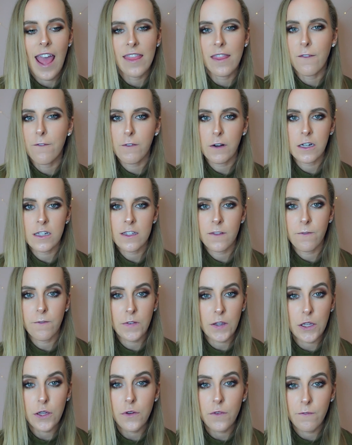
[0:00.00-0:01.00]
and the first
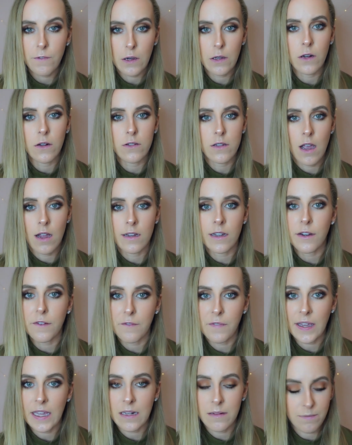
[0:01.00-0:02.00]
few photos on your
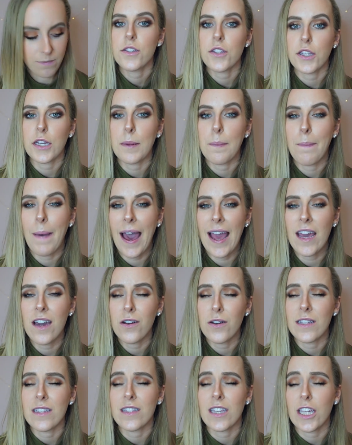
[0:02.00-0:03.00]
feed. So your bio
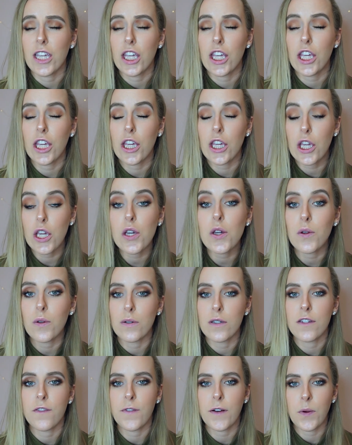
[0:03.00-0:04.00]
is
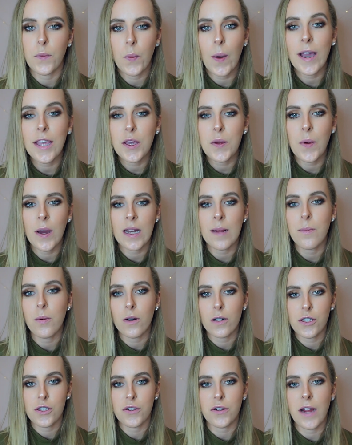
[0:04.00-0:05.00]
huge for what you want to
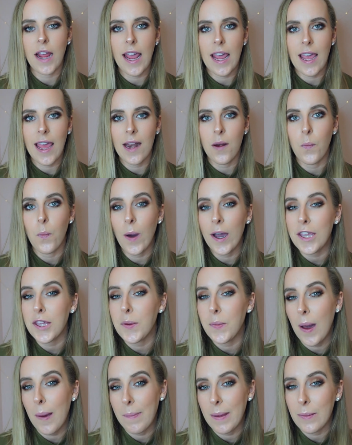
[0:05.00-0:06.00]
portray and what
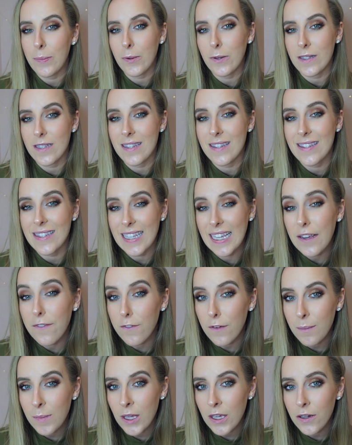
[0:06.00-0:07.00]
you want people to see
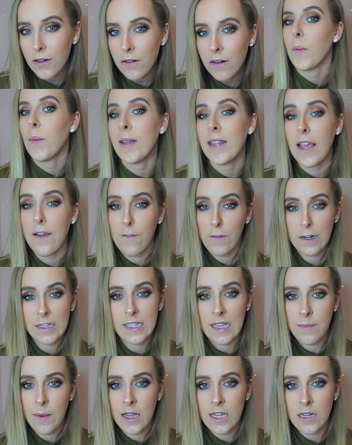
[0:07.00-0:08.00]
from you when they
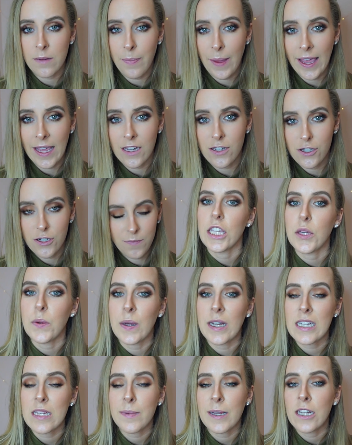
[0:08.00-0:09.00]
first come on your page. You
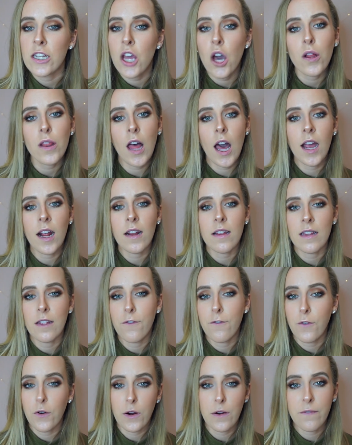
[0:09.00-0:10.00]
want it to be no longer than
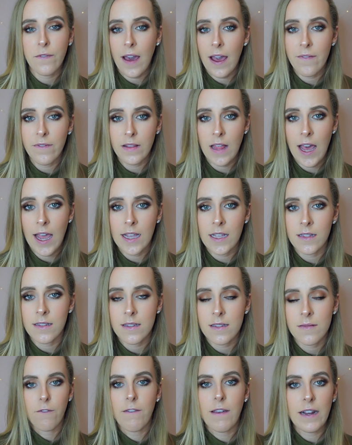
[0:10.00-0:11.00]
4 or 5
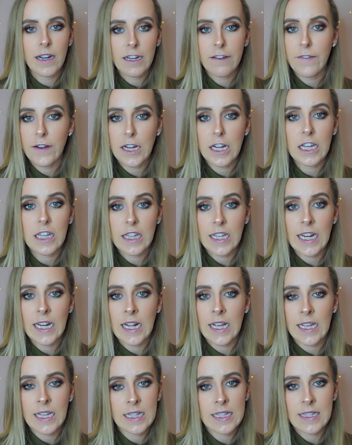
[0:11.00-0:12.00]
lines, very clean
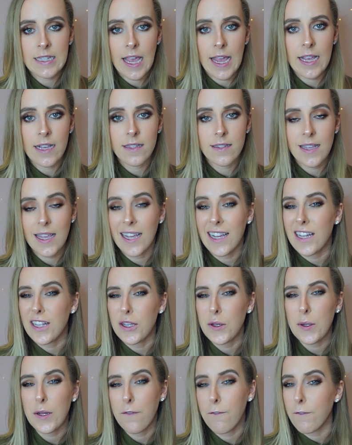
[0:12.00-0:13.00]
and concise.
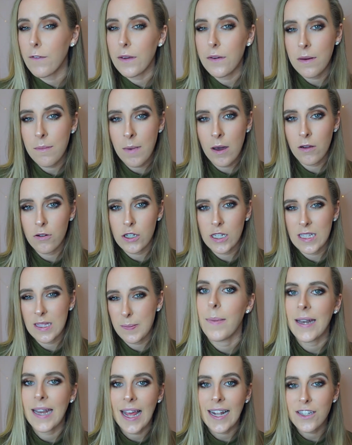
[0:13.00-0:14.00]
Include a few
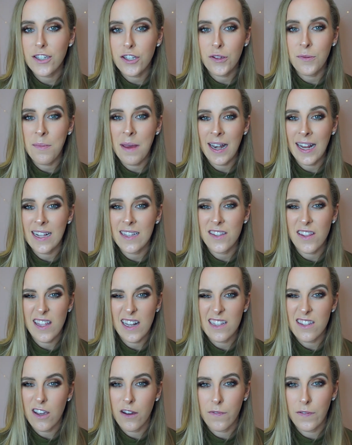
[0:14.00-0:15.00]
emojis, but not too many so that
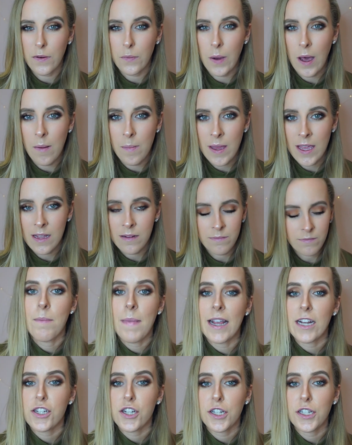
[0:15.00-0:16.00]
it's overwhelming.
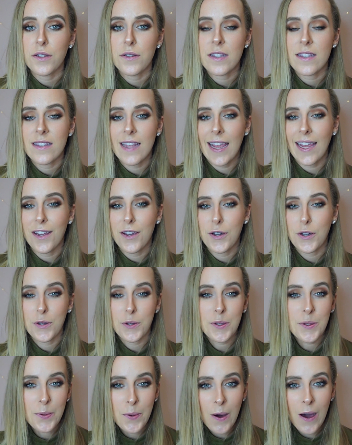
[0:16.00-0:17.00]
Make sure you state who
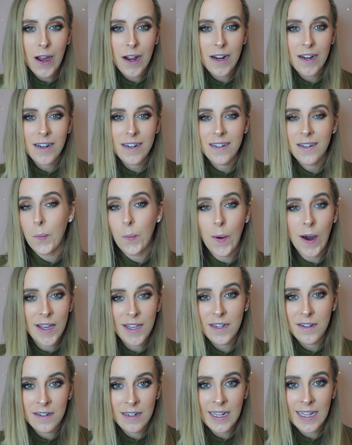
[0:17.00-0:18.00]
you are,
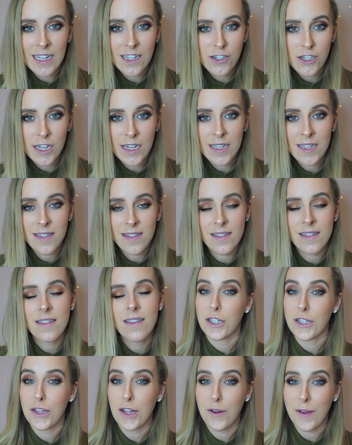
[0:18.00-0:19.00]
what your niche is,
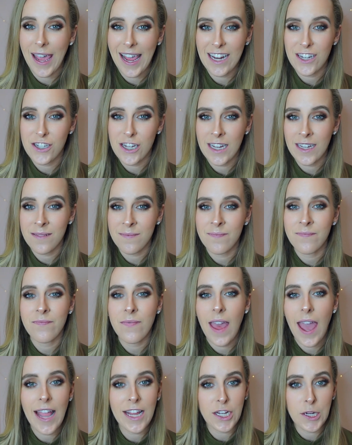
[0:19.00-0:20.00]
your location,
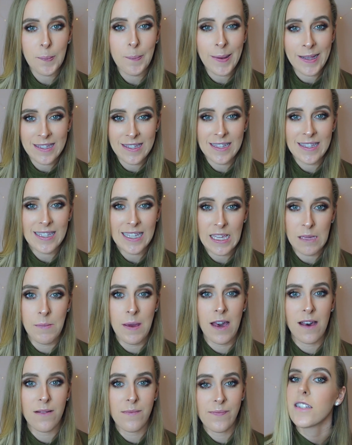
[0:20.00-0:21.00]
and your business
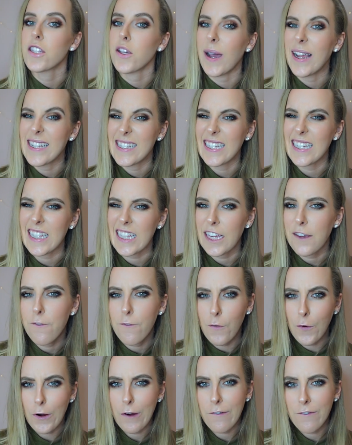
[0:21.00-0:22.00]
email. So ideally
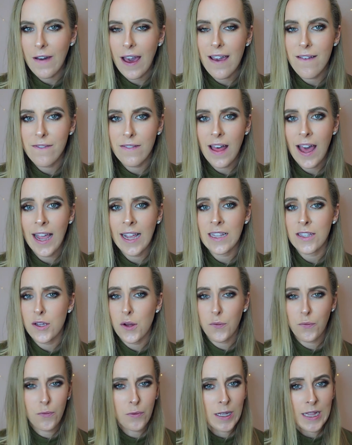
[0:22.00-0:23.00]
4 or 5 lines,
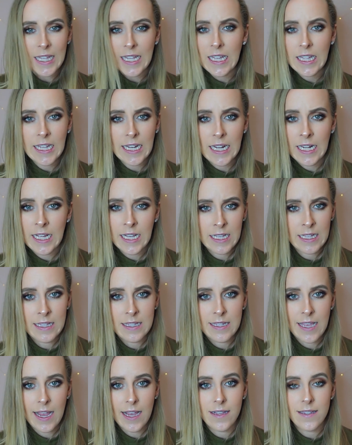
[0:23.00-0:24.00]
really clean and
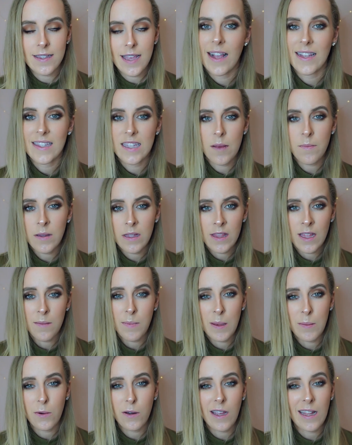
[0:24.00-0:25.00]
concise, and something that
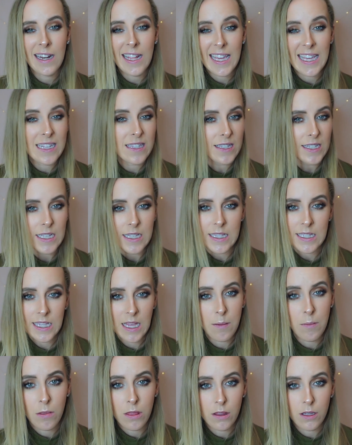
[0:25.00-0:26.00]
people can easily
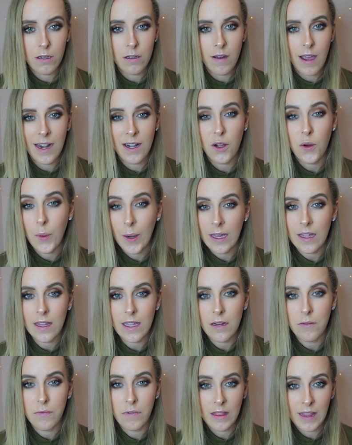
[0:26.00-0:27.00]
skim through and
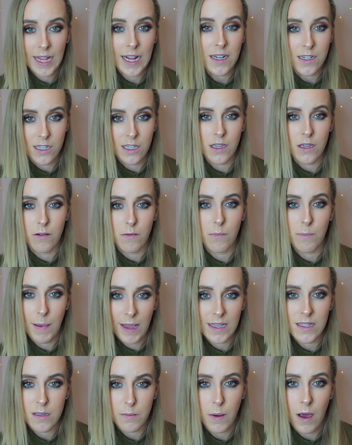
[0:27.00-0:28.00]
quickly relate to you based